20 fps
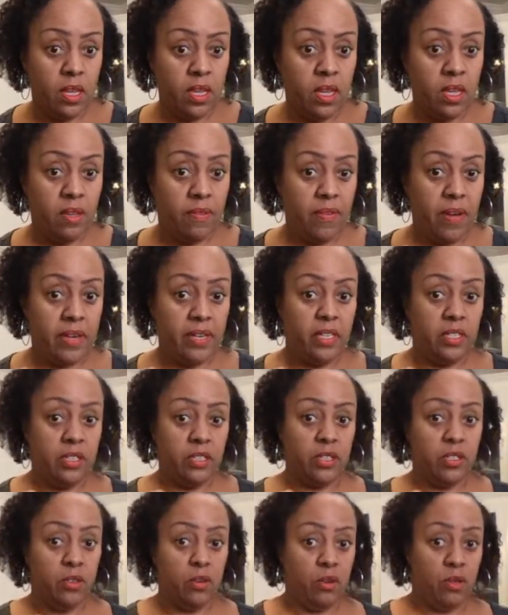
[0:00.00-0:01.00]
if I need
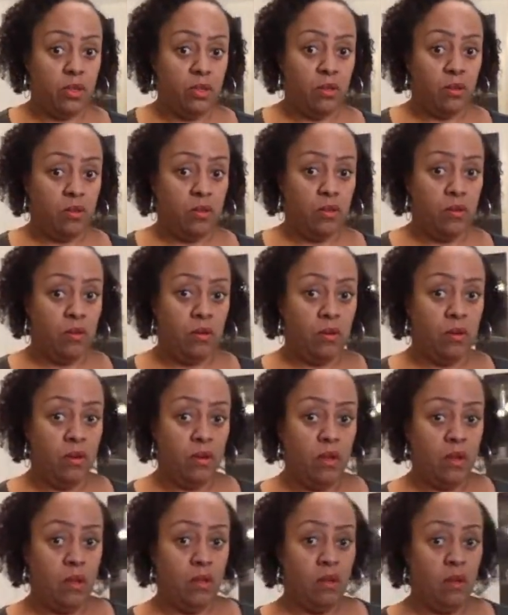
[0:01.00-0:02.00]
to show you
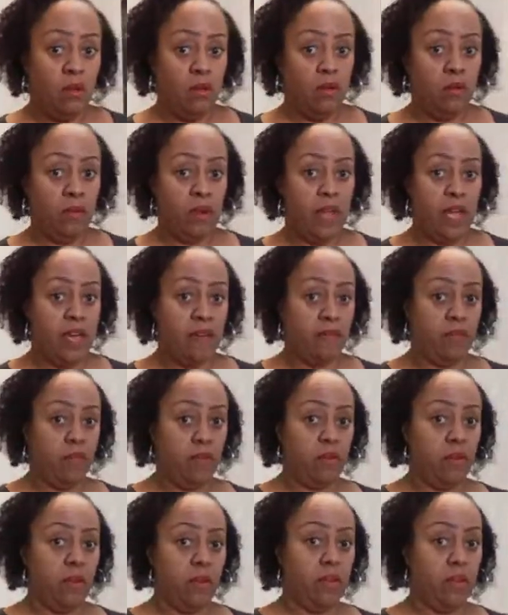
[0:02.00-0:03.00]
what I have
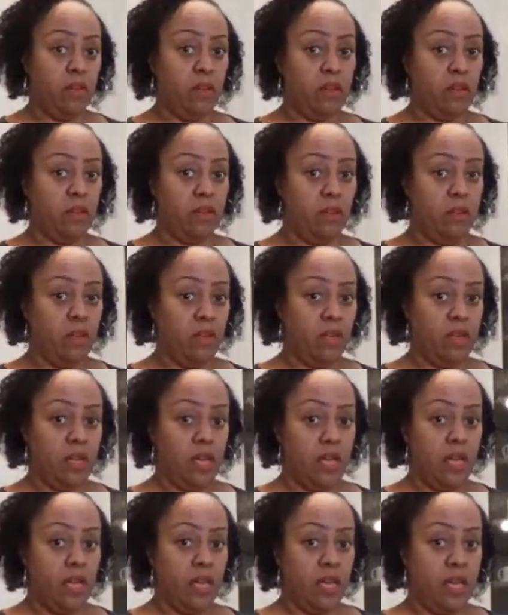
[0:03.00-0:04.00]
going on,
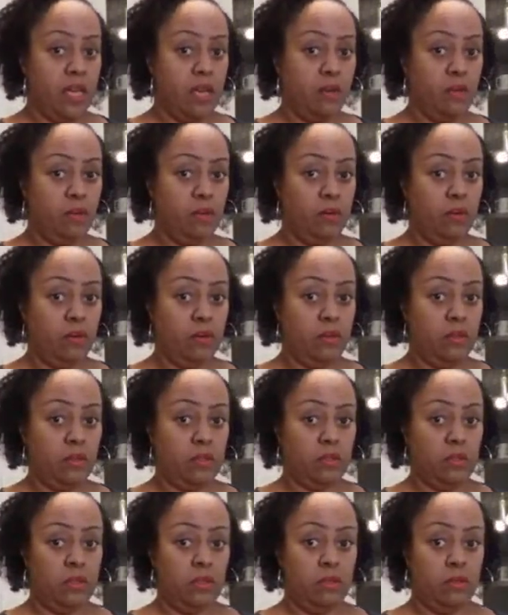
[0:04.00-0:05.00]
I will
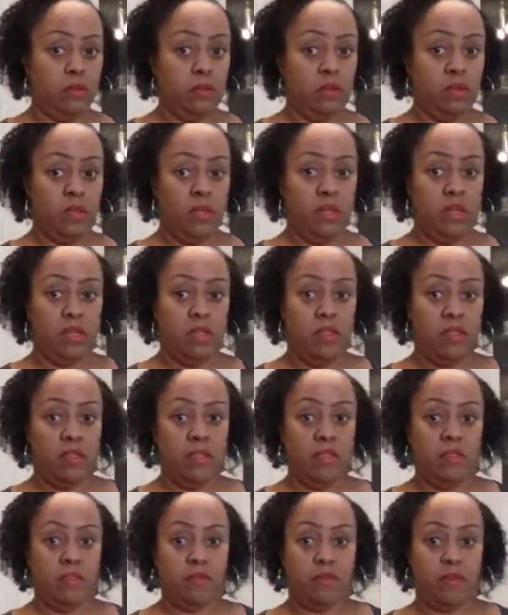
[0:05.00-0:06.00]
show you
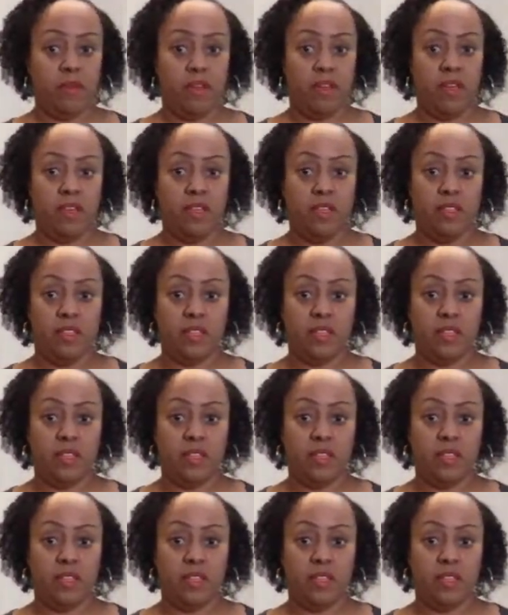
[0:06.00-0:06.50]
this way.